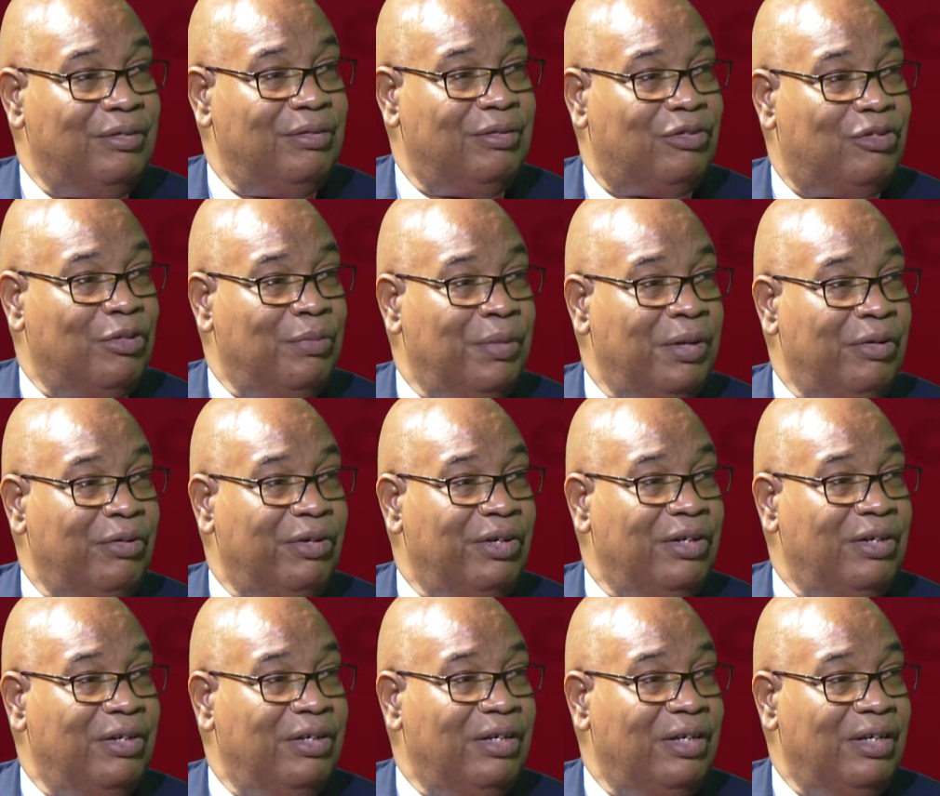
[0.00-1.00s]

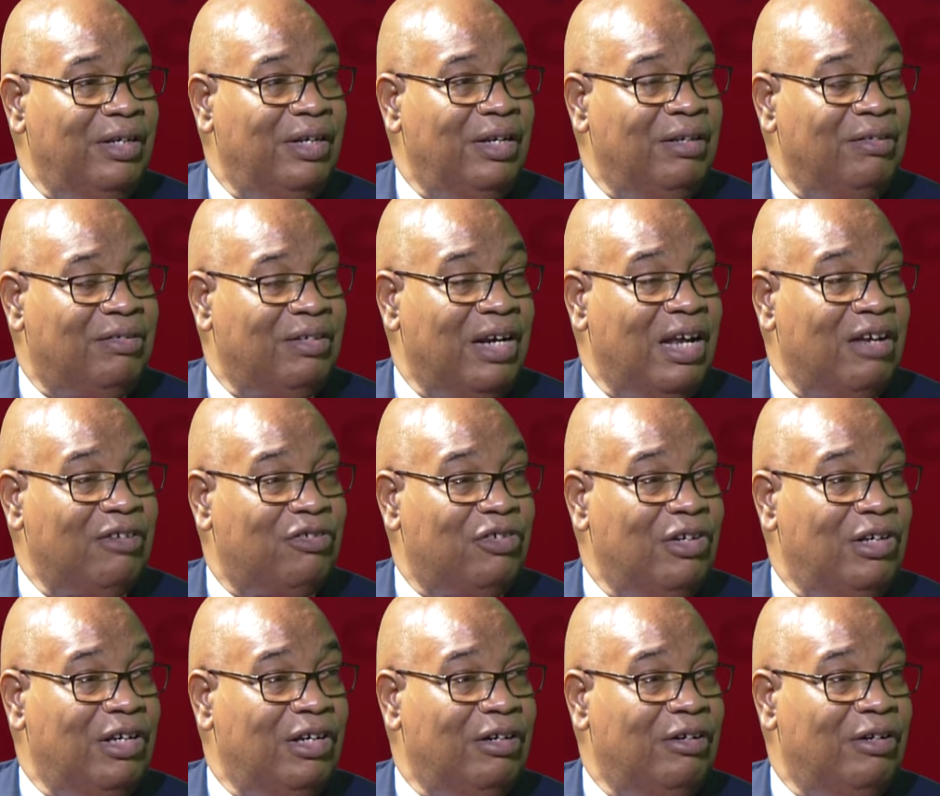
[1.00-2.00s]
Timiri
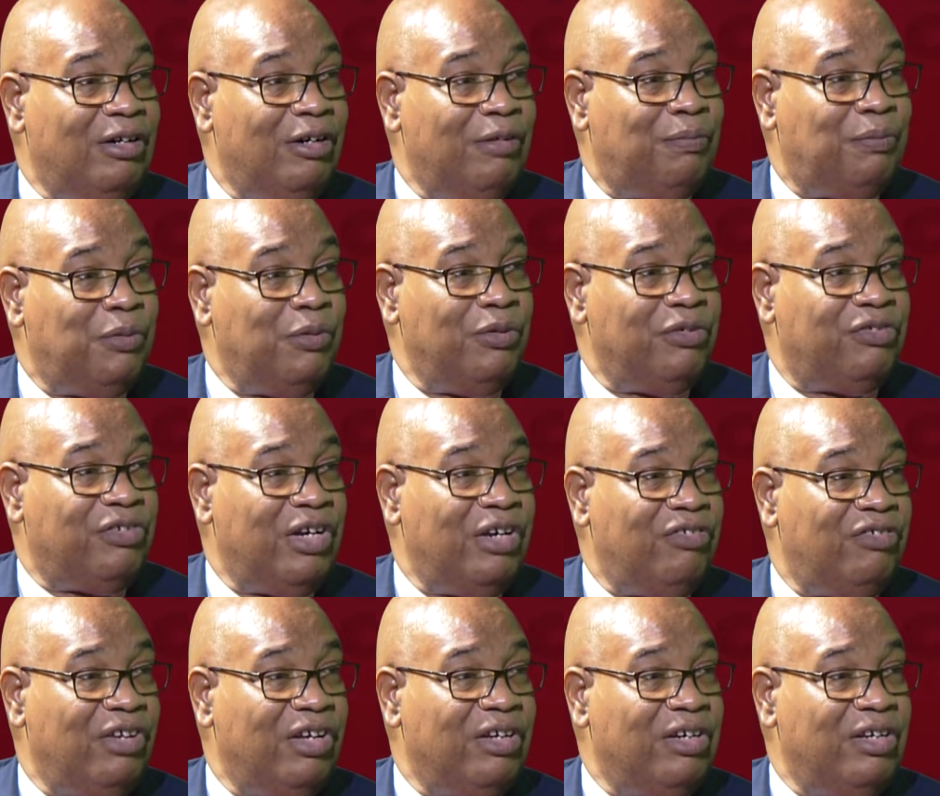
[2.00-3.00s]
International Airport, Chedi
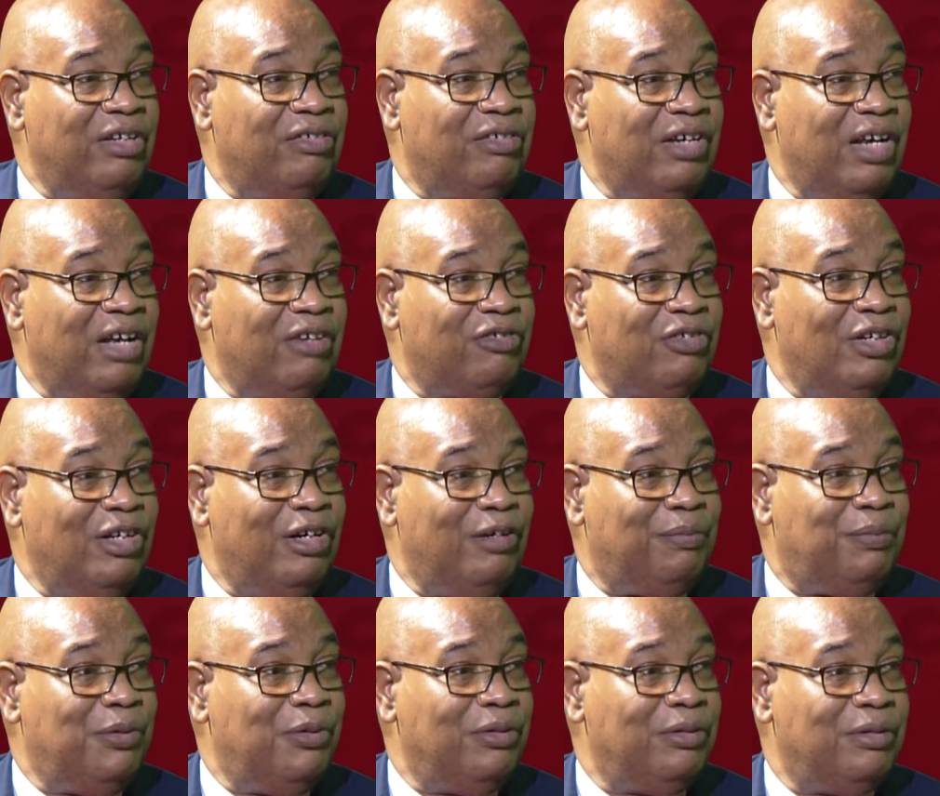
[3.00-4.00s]
Jegan International
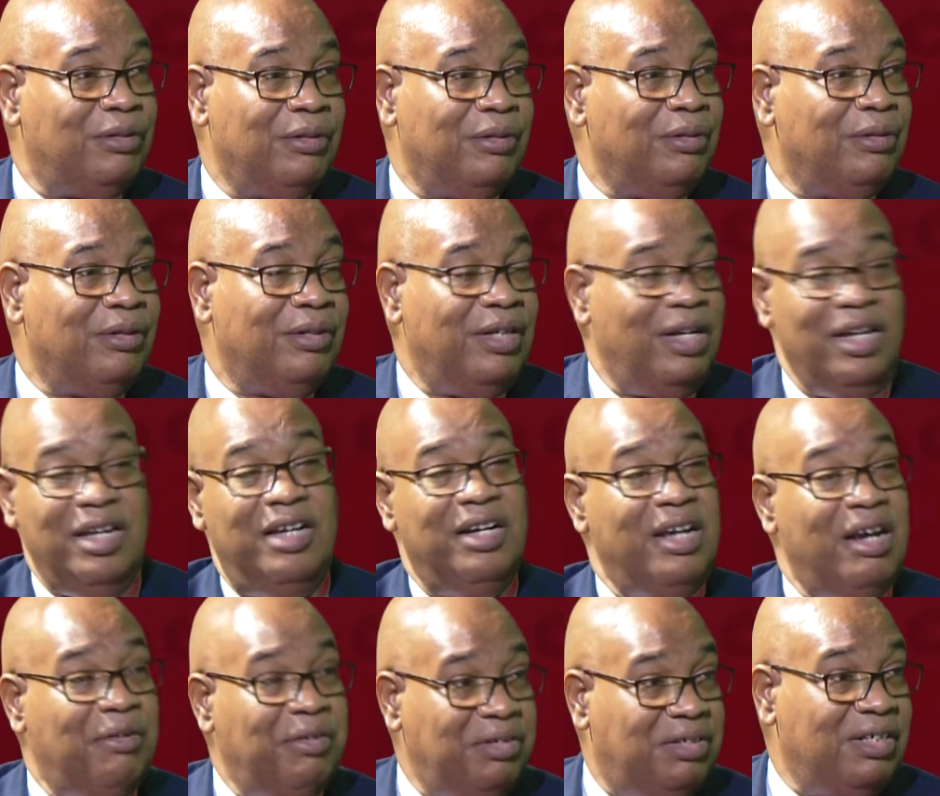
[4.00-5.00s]
Airport, they
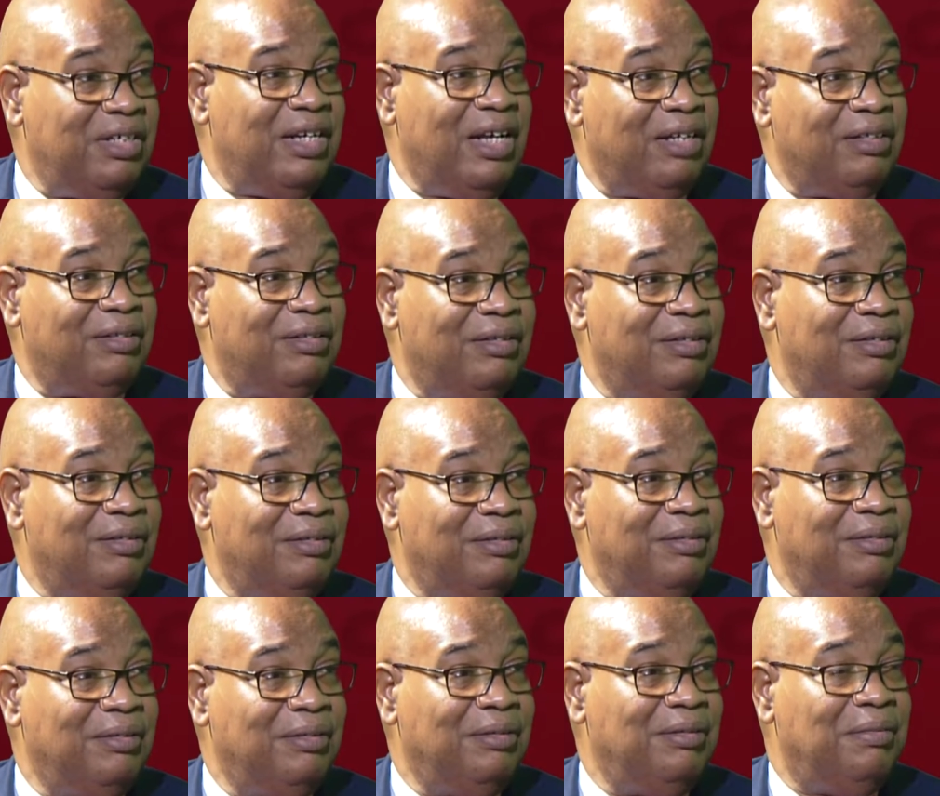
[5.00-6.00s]
inherited that.
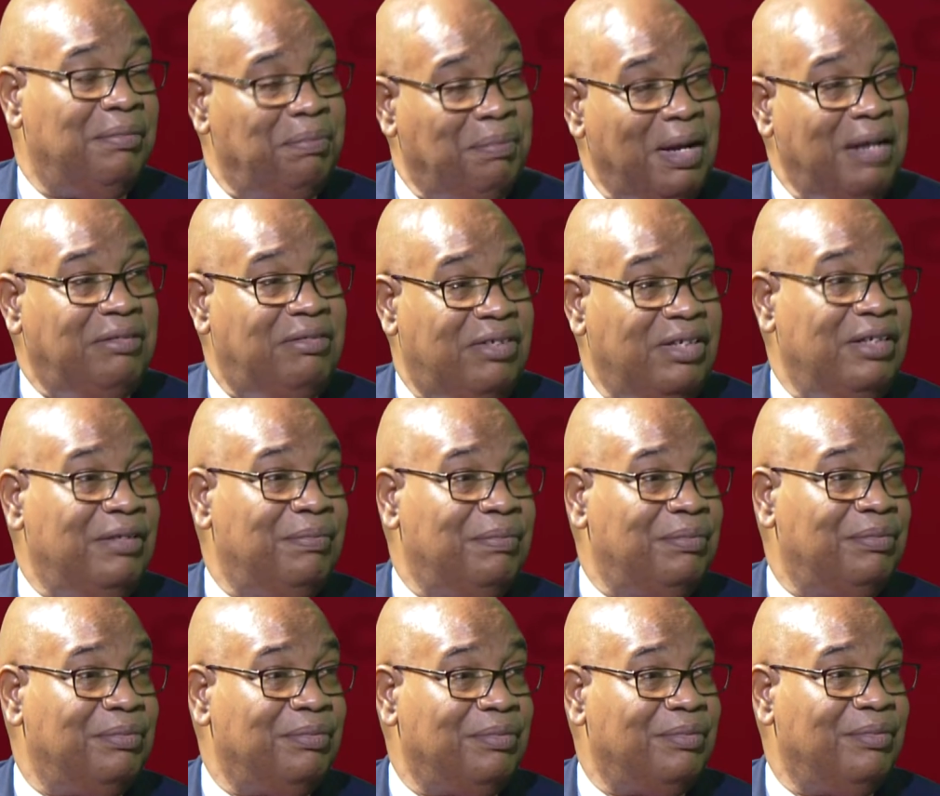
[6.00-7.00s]
Mm-hmm. My
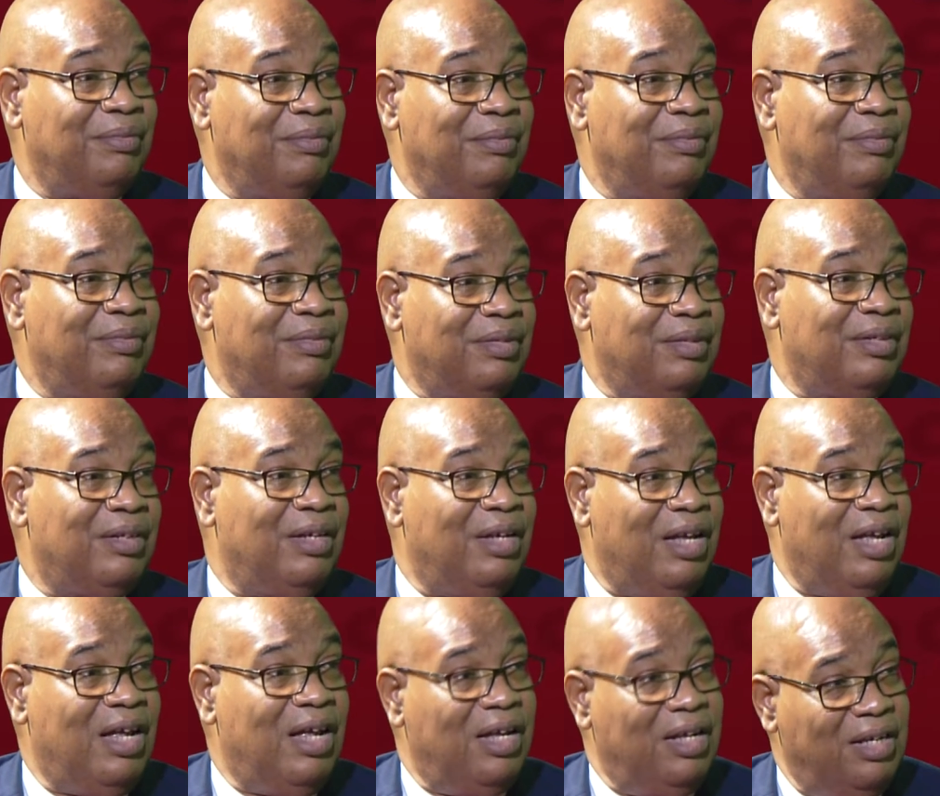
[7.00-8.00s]
team
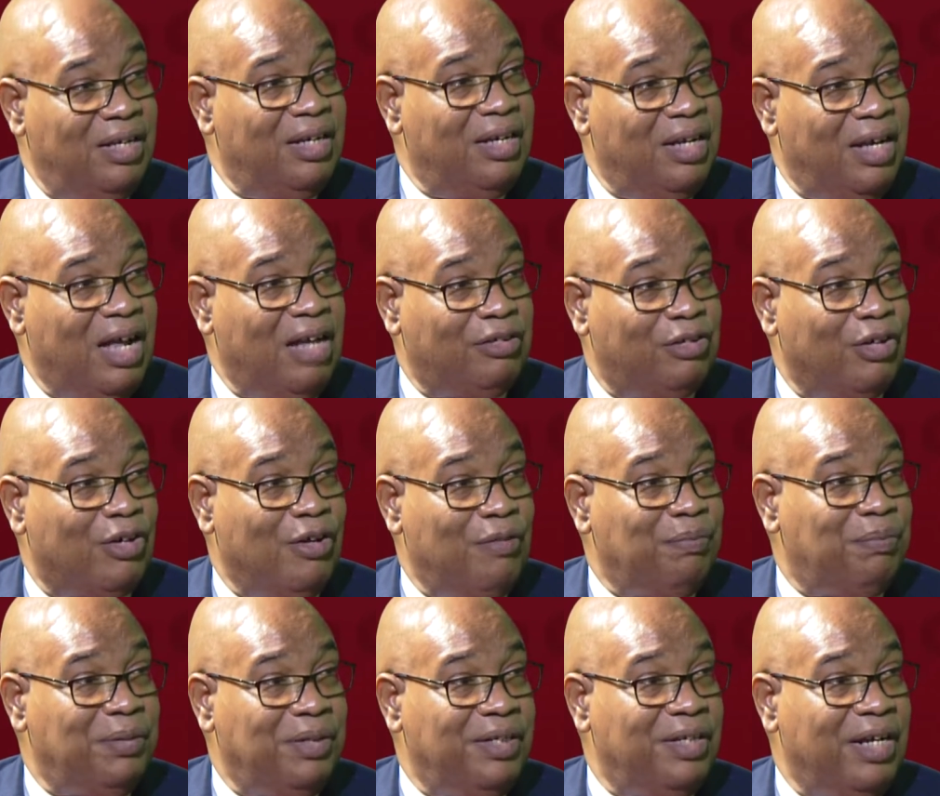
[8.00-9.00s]
had to
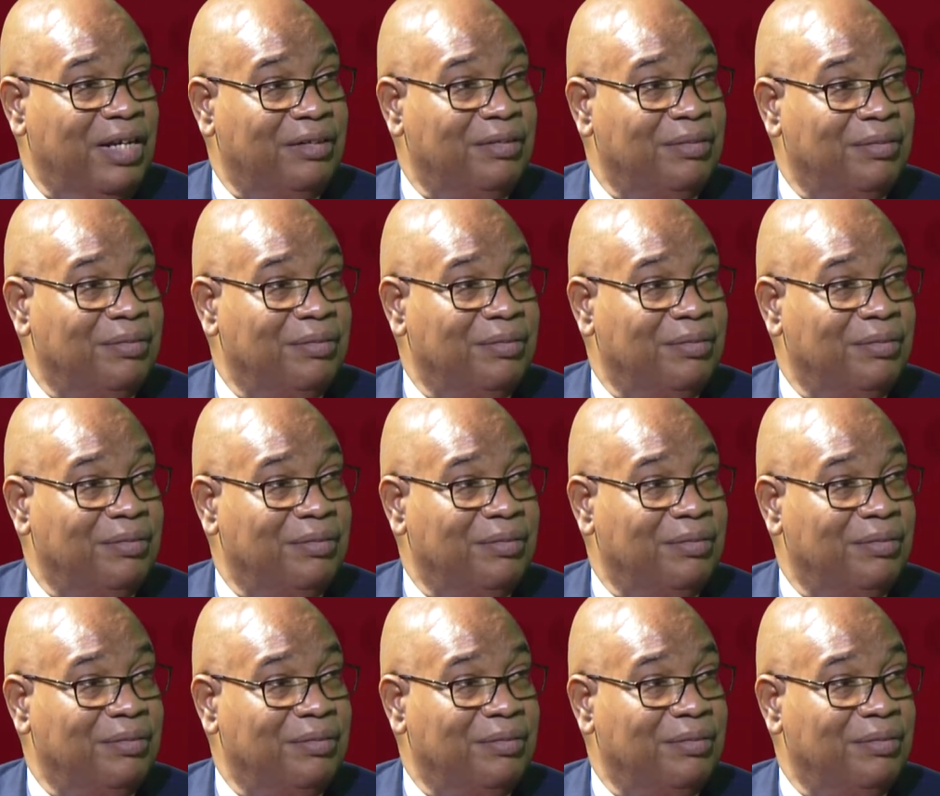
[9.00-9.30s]
complete that.